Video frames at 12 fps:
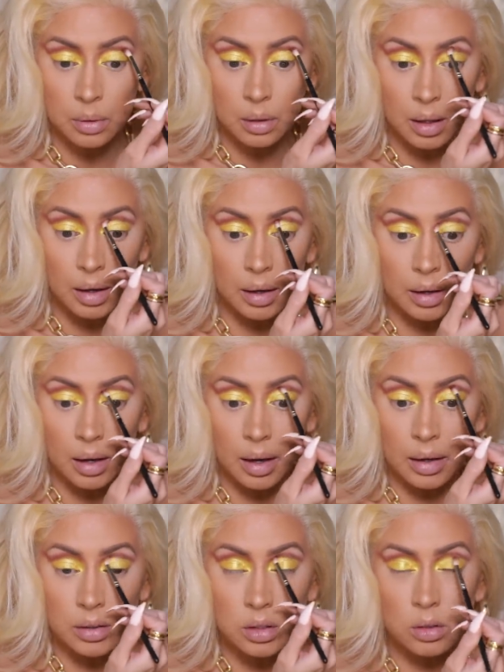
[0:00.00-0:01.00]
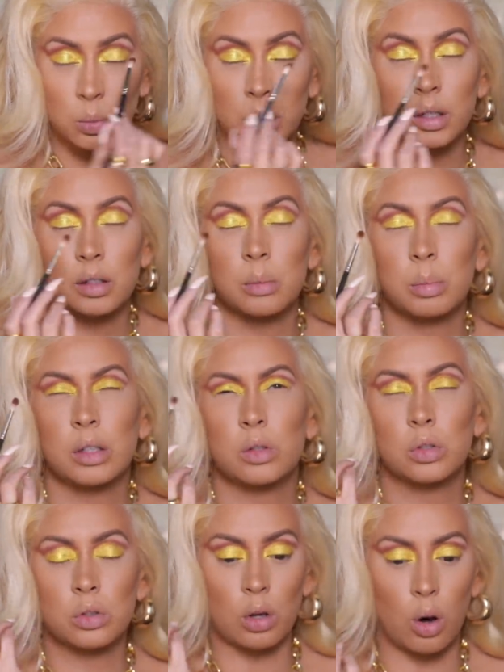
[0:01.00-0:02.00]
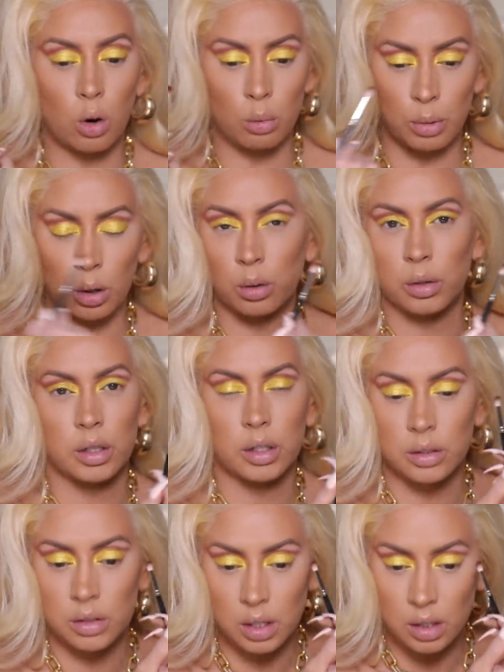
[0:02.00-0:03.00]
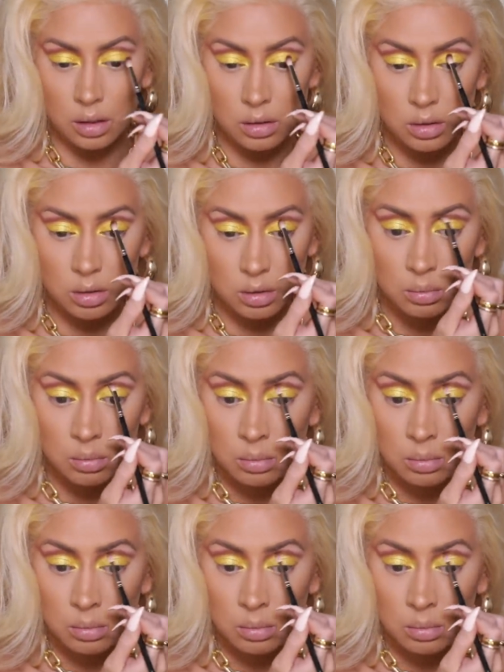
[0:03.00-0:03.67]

like I just want it to be so bold and intense.